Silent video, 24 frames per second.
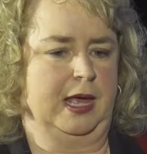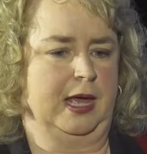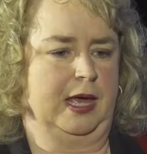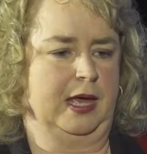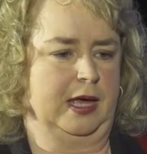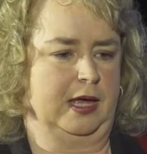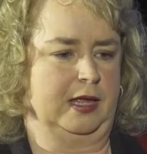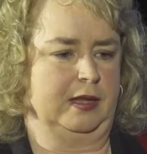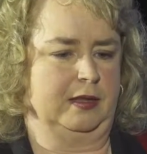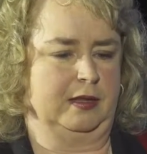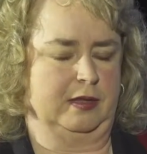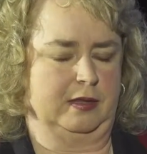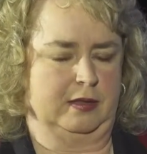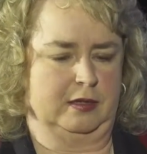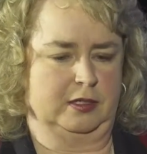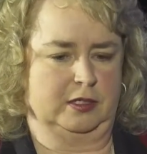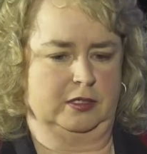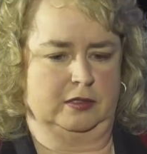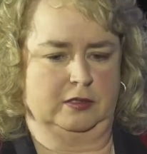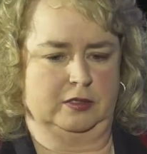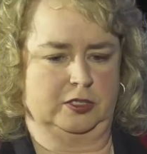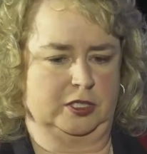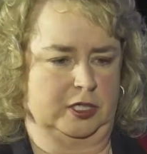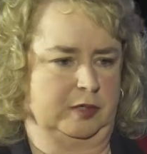And the
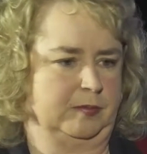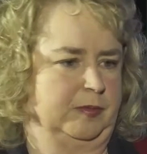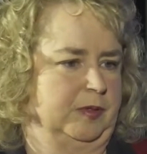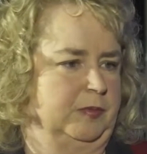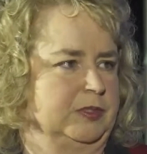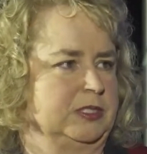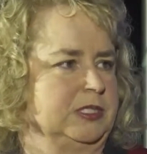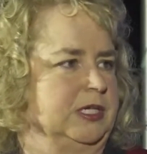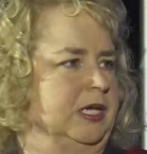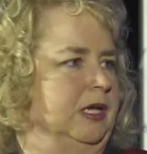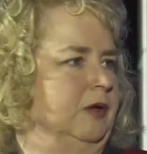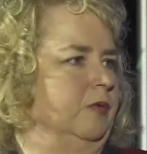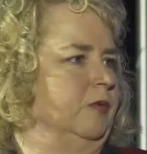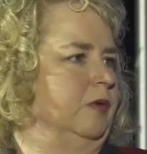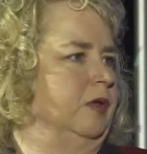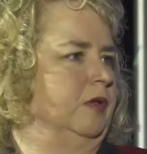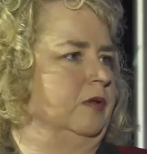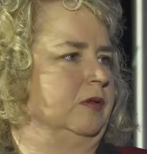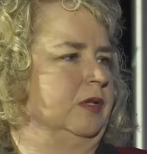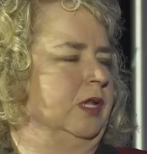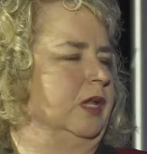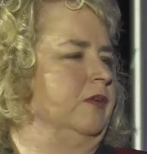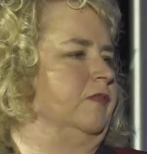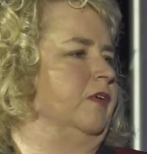gentleman was saying,
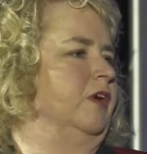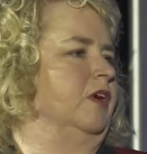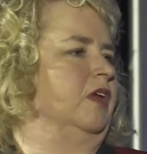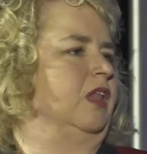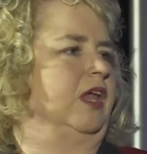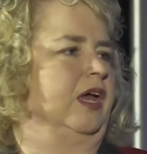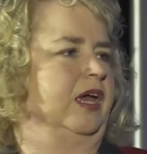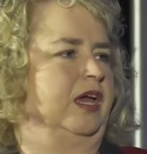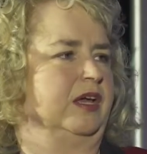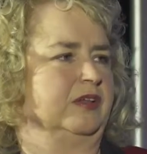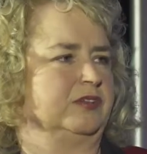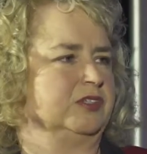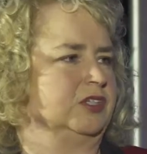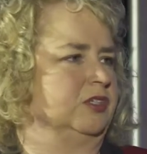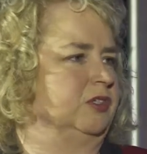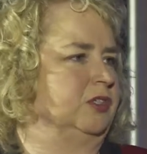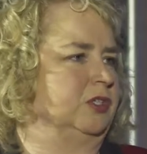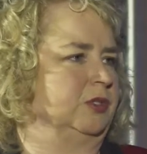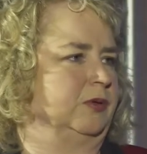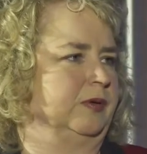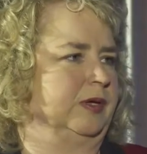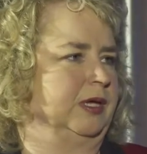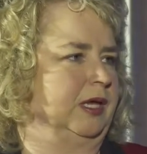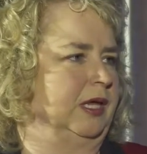well, none of our clients are
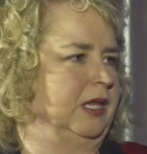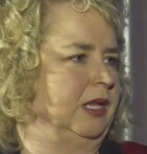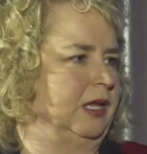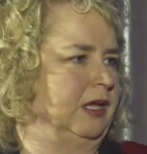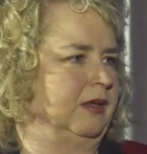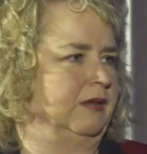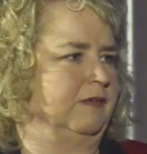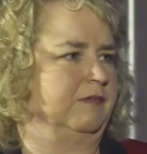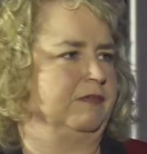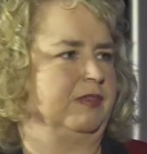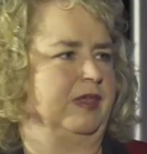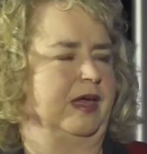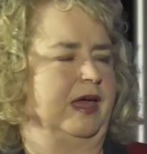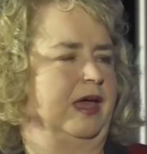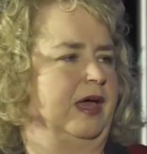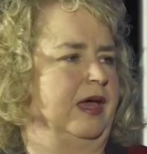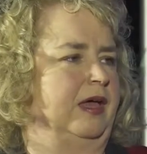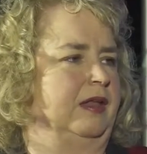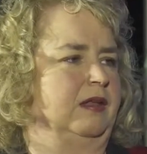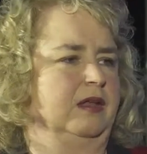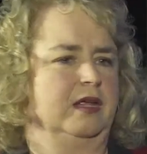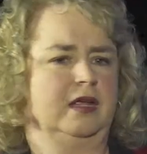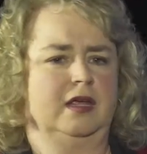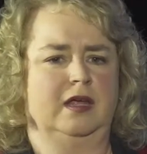doing any of
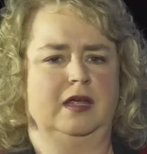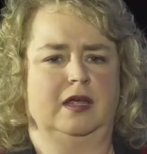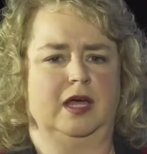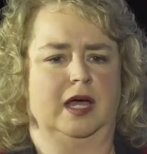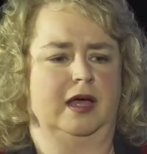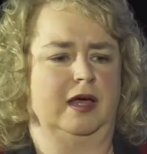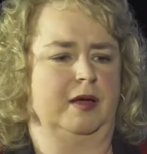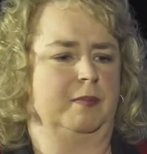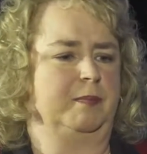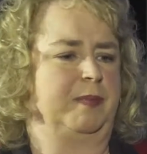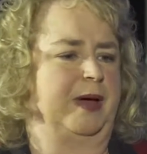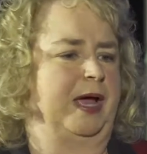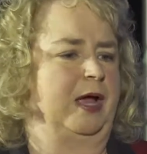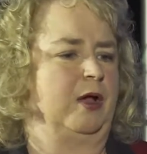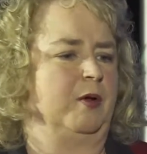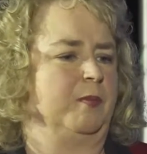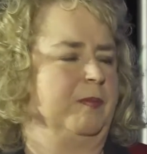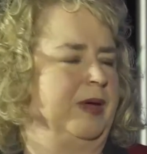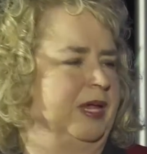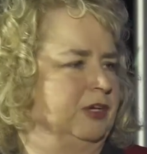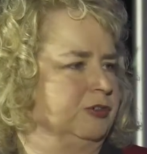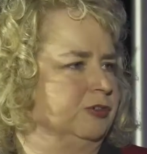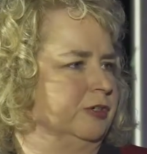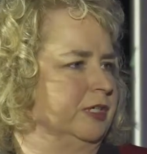that
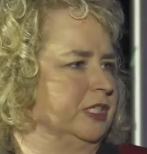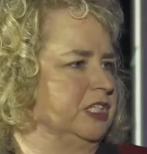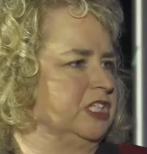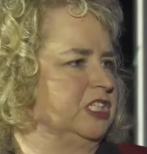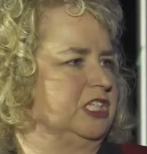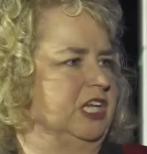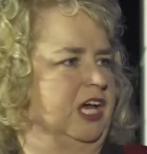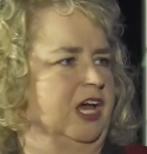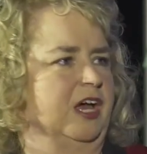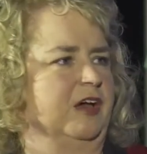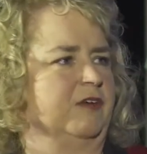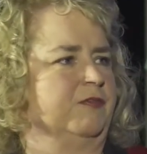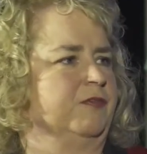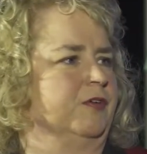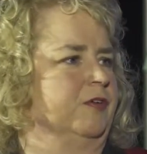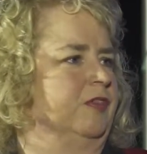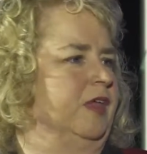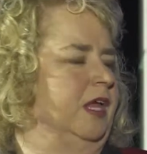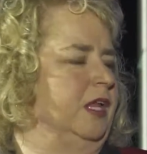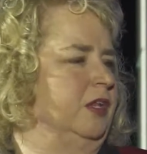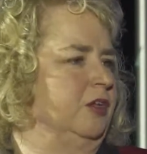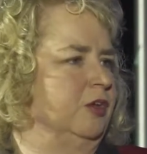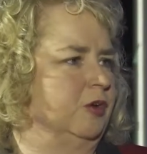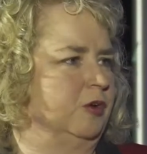biometric stuff or
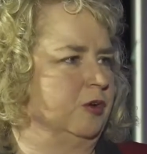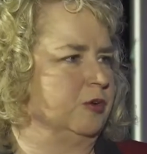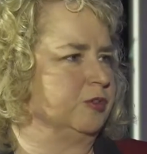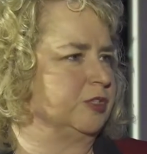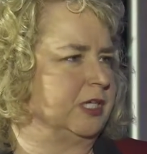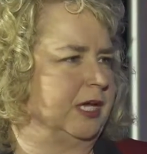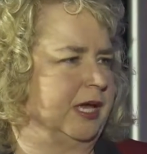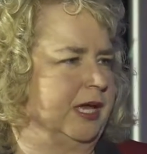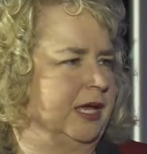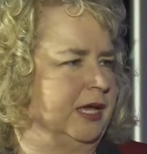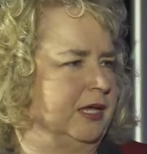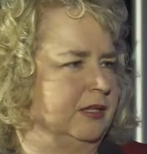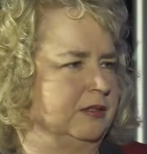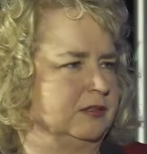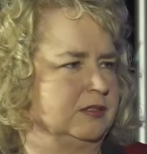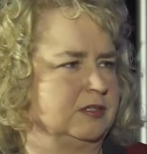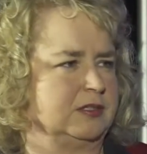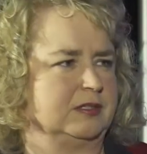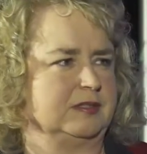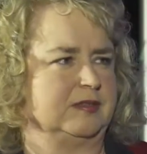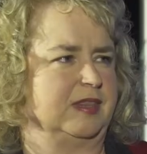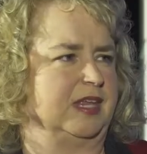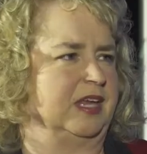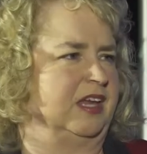that
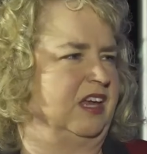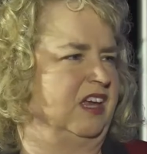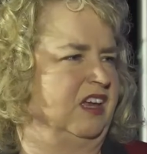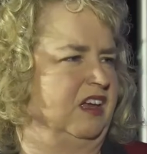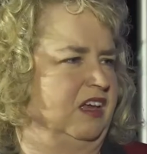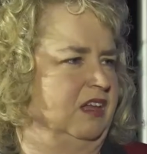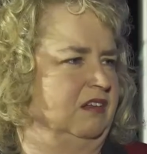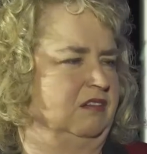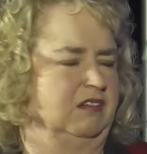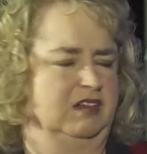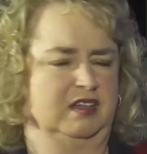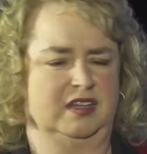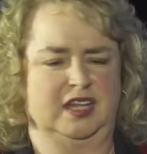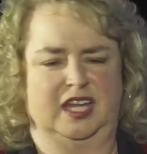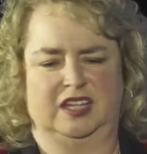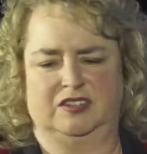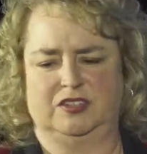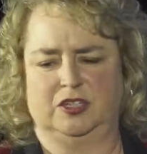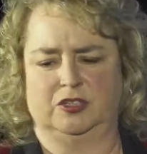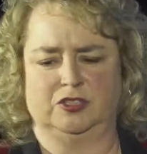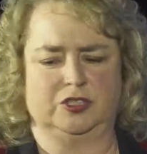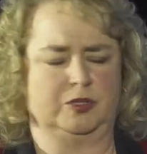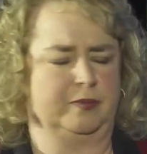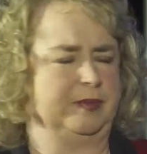neuroscience thing and that
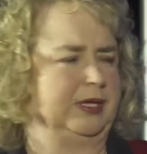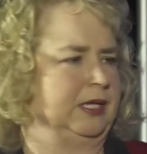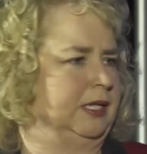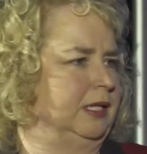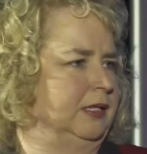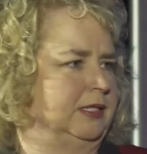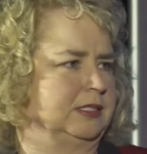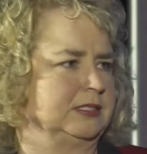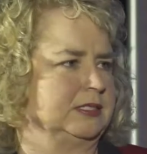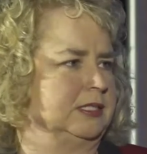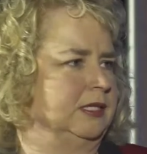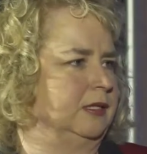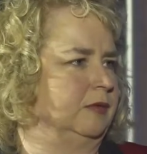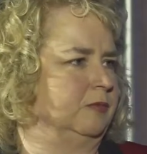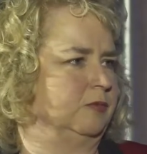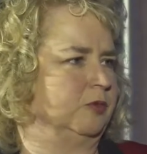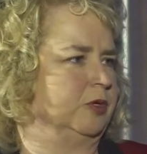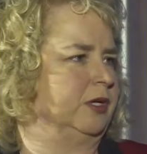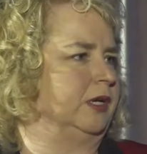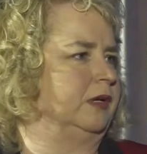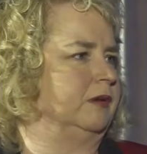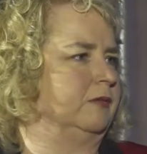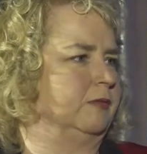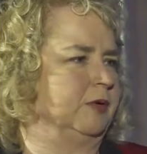social media listening.
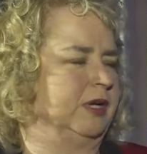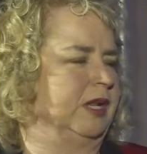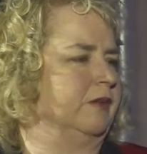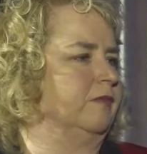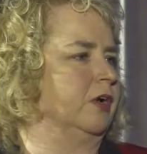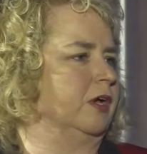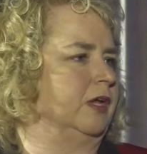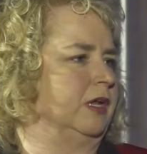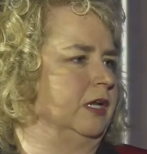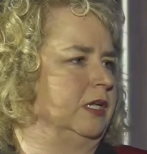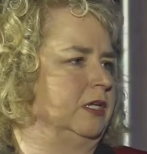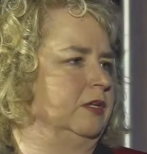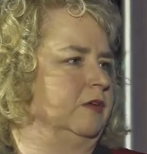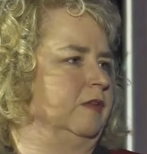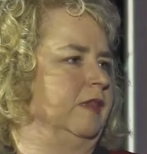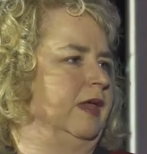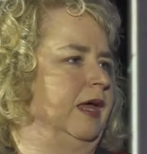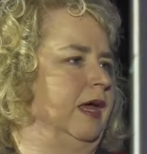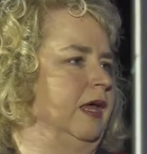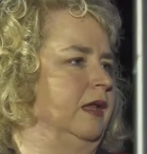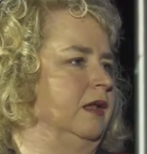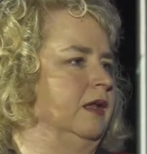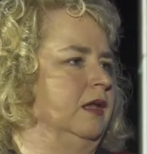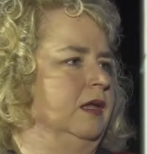We're never going to do
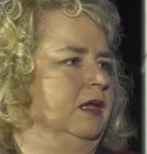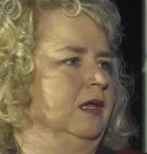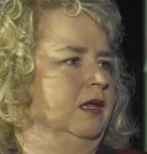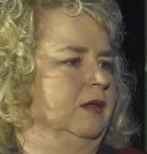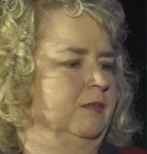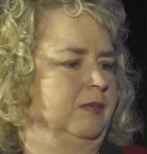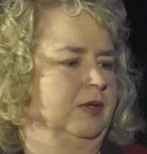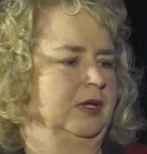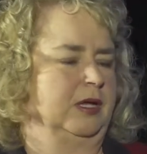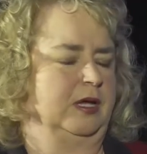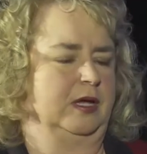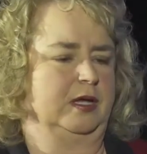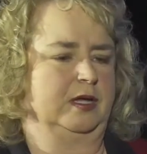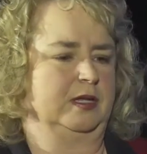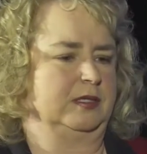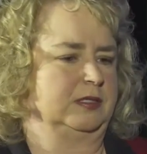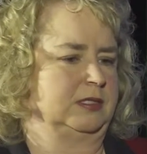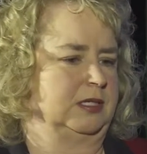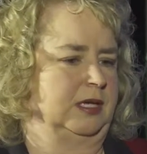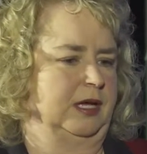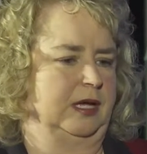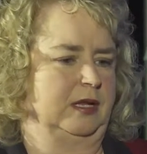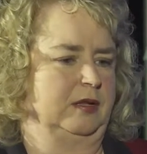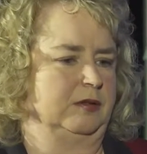that
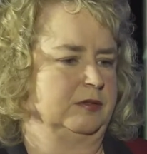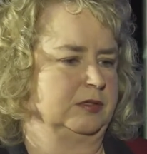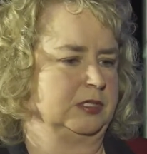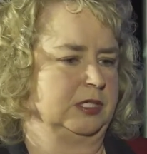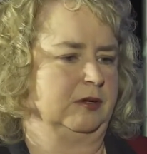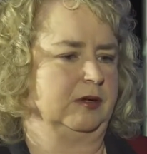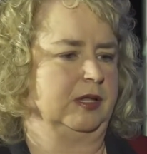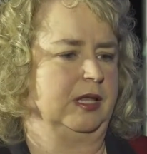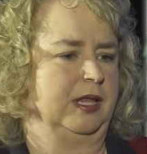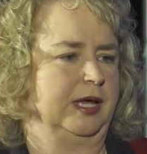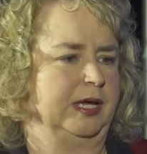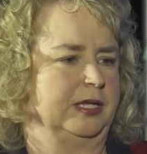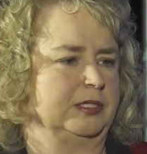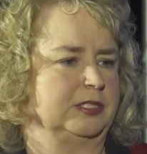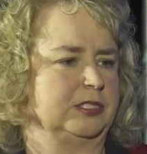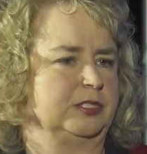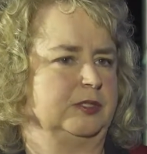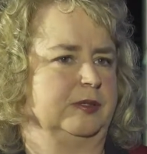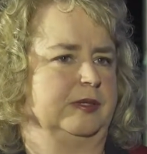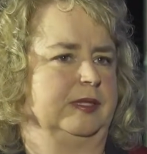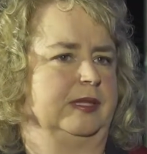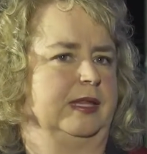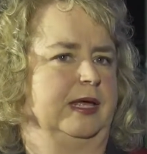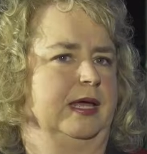because I don't see our clients
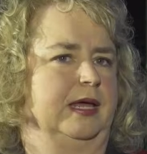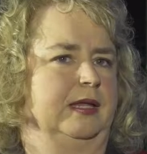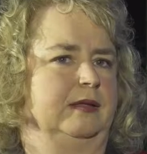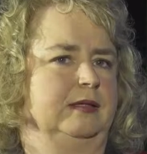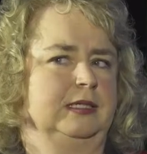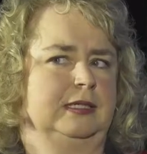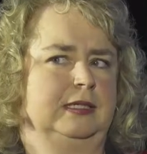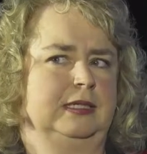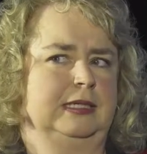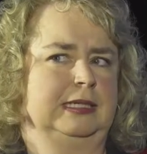doing that.